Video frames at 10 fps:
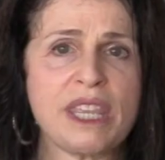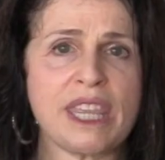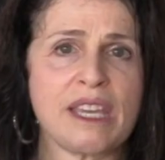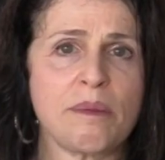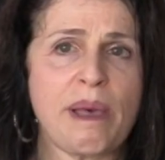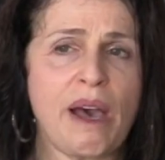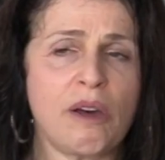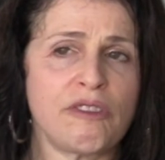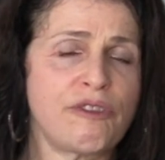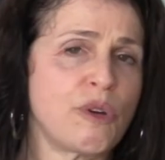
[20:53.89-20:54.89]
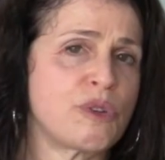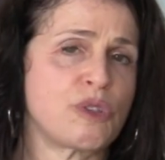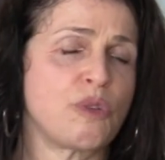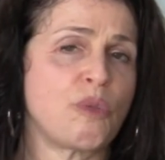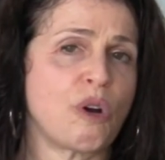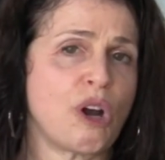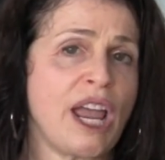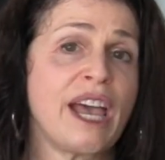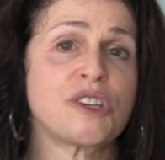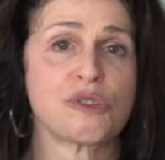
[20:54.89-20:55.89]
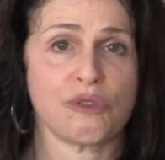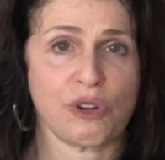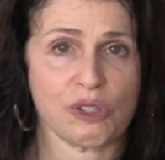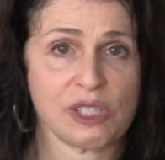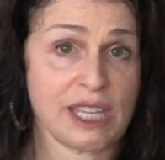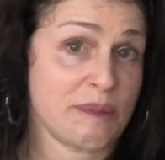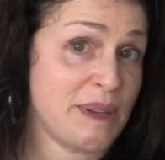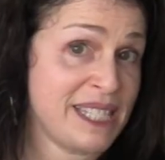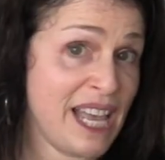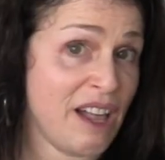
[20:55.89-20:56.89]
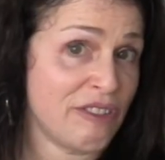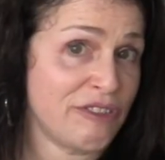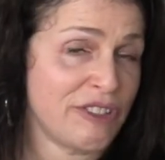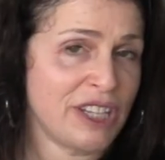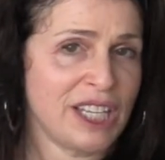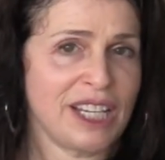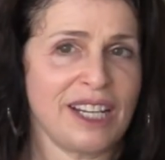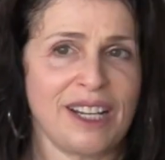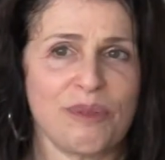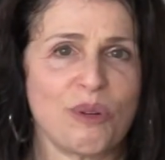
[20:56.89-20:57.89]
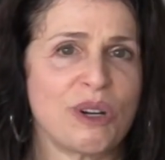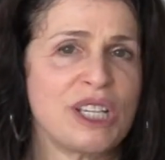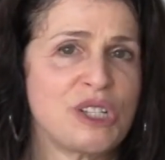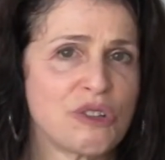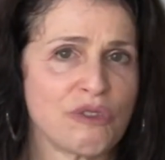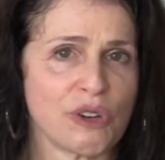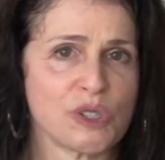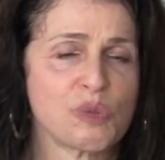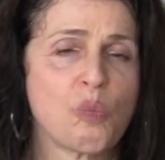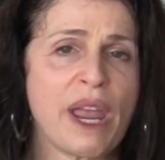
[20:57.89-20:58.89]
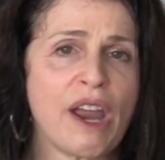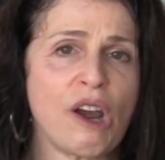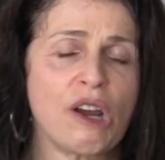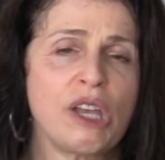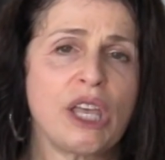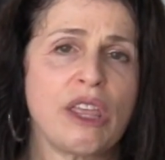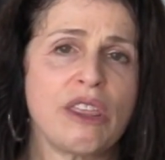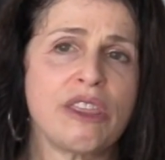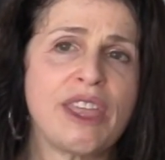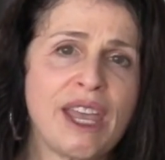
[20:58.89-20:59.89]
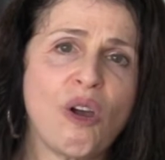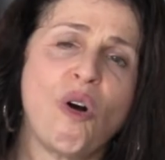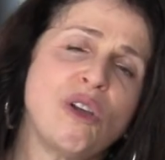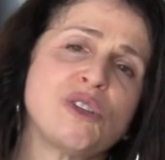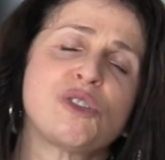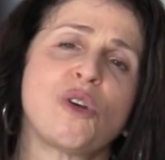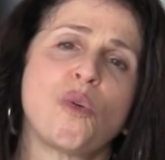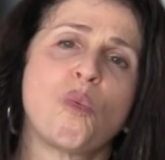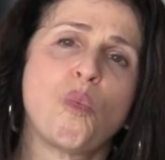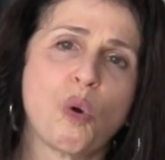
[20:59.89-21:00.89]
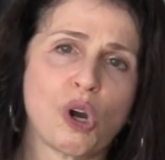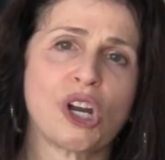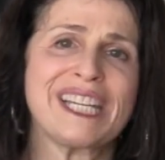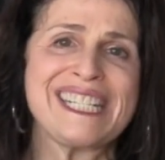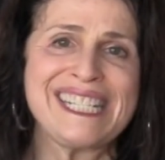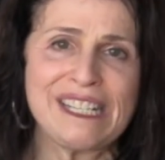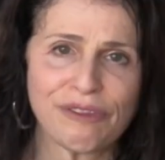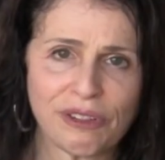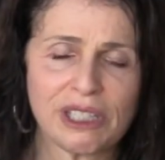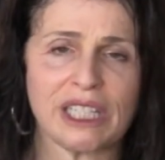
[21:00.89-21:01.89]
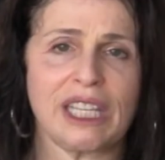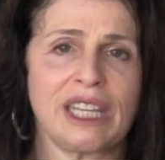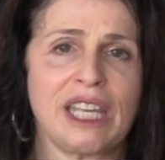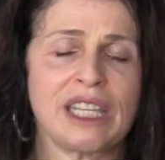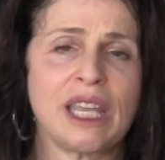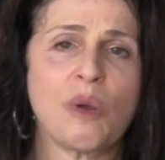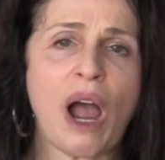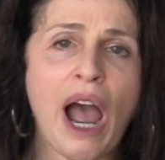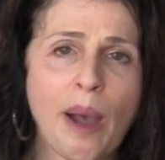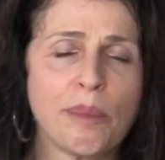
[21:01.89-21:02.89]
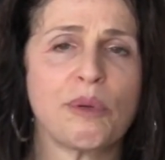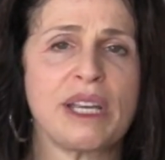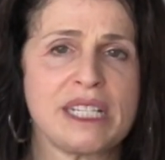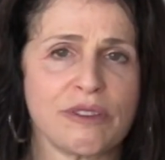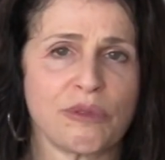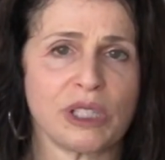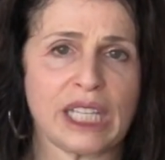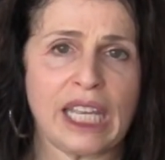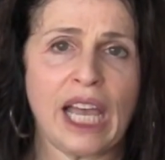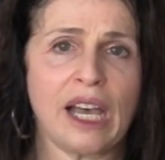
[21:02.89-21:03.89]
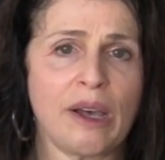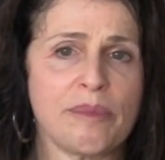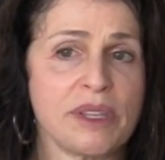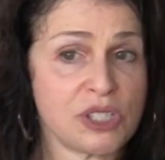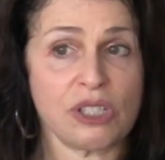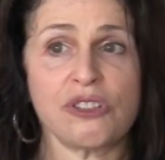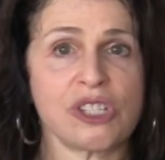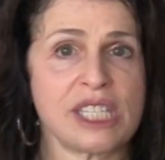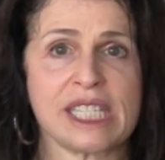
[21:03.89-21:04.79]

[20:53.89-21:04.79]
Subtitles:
think about folks who are extroverts like myself, or introverts, where they also work differently. They operate differently. They're still just as